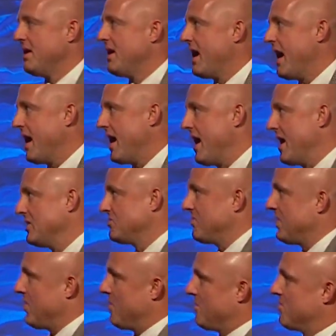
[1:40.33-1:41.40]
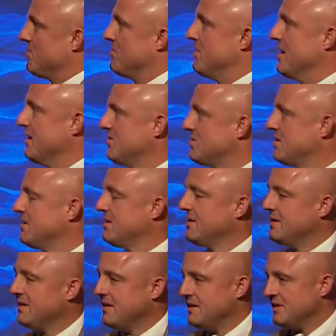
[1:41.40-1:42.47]
as we go through this.
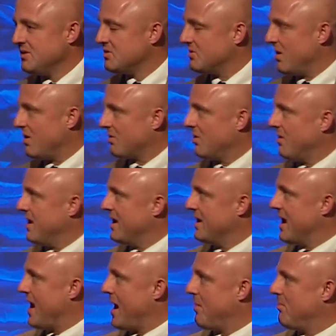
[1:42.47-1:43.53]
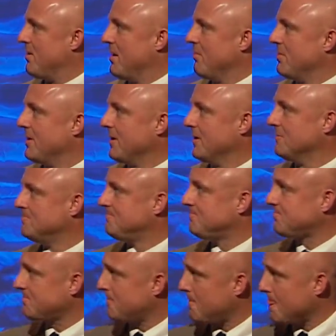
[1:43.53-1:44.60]
So I'll go ahead and hop up here.
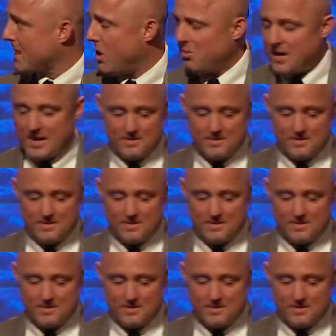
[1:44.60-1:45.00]
Okay,